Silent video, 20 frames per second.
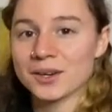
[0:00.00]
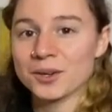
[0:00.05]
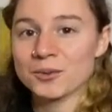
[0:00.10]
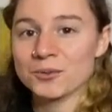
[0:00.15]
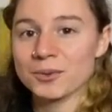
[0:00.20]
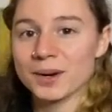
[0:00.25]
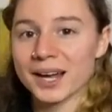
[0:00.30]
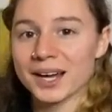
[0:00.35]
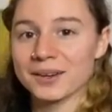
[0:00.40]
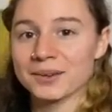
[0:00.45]

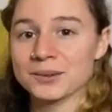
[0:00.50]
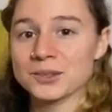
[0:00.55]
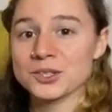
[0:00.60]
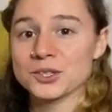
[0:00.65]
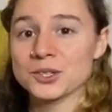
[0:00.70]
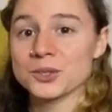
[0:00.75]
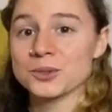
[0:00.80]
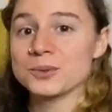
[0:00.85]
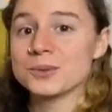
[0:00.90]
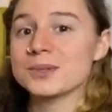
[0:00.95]
around
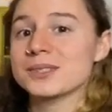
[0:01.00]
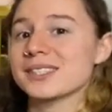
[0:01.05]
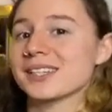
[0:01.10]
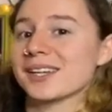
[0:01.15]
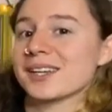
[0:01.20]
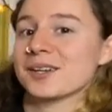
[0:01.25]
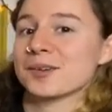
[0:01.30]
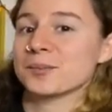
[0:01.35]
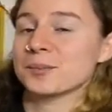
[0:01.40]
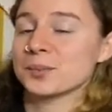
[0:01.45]

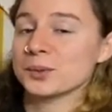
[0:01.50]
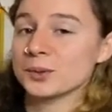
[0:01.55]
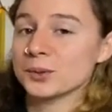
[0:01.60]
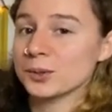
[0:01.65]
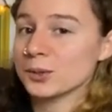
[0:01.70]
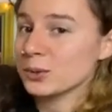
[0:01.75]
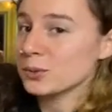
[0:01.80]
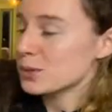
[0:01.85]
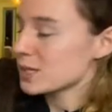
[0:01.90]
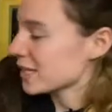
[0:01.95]
using
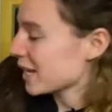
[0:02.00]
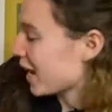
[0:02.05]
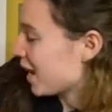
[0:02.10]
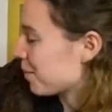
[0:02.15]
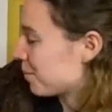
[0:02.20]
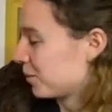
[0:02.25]
blue tape,